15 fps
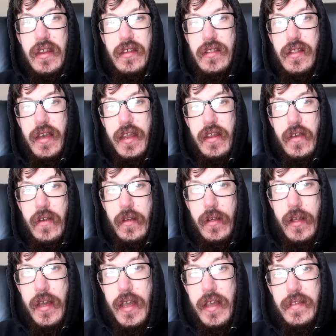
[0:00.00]
incline
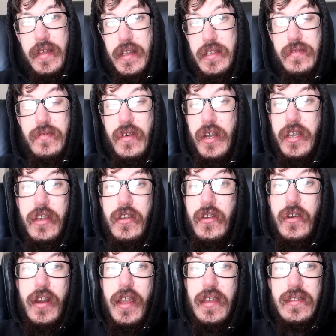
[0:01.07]
hill. That's fucking
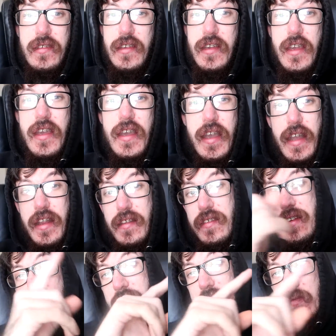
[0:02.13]
crazy. And
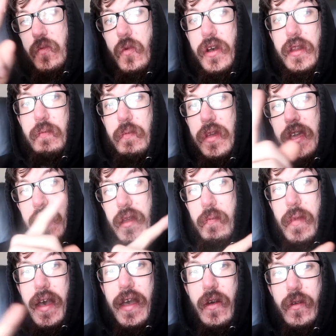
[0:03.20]
it's like this one
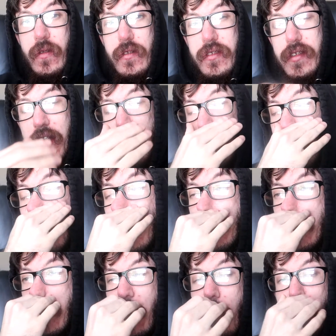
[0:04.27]
big mile, it's like,
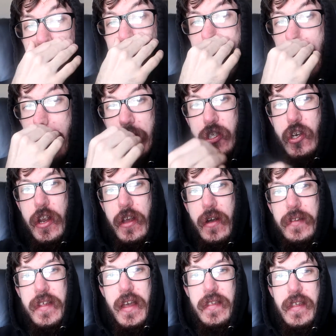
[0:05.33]
it's a couple mile
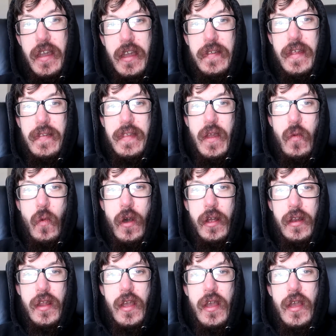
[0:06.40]
trail that they
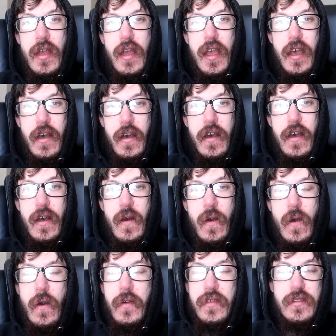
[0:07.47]
run
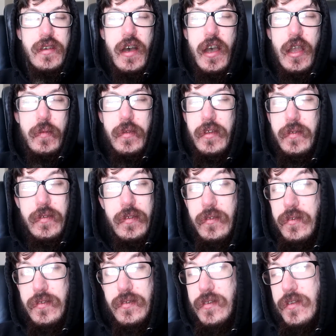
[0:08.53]
all the time,
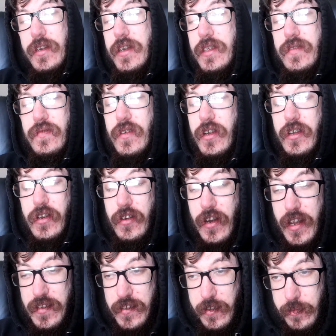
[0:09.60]
and it's fucking
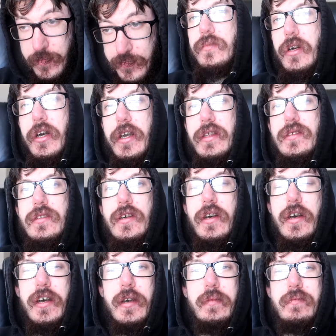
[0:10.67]
crazy. But
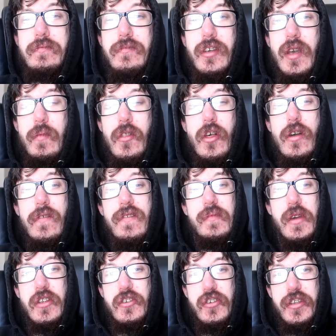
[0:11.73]
come along
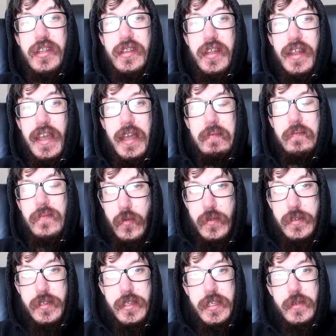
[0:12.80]
for my journey today.
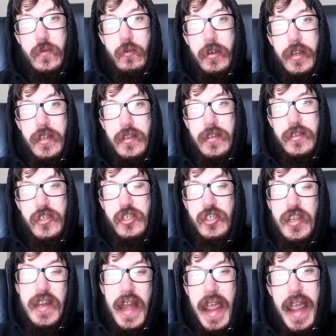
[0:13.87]
We'll see what
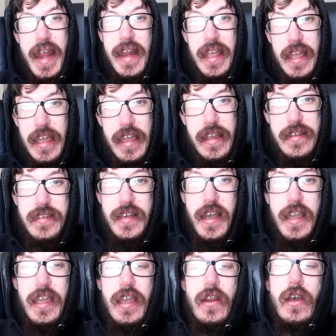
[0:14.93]
shenanigans
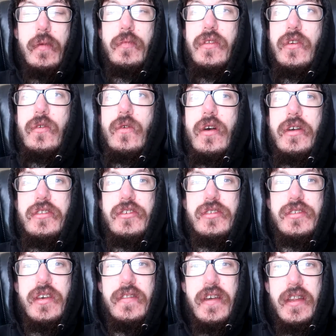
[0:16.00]
I get up to.
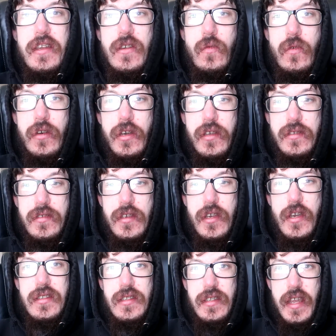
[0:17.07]
Hunter said that he was
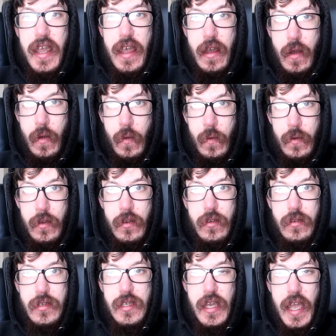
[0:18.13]

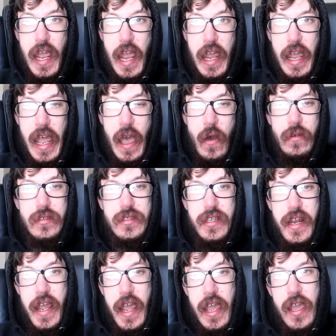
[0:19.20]
down to hang out
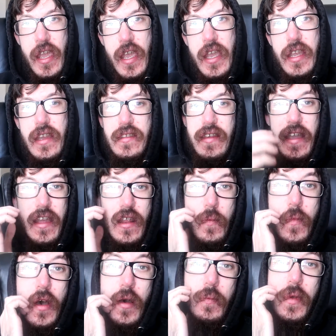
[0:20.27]
today because I hit
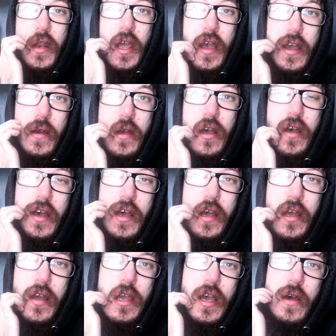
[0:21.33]
him up and
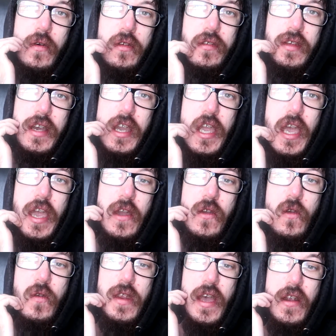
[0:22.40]
I was like, hey,
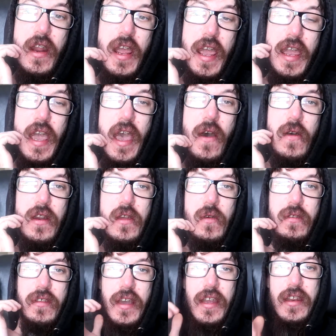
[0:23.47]
you down to hang out? And he
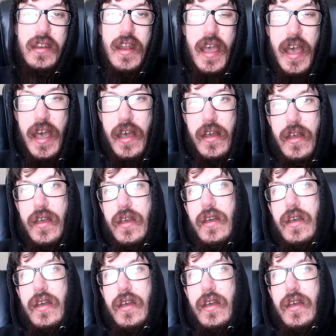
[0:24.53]
was like, nah.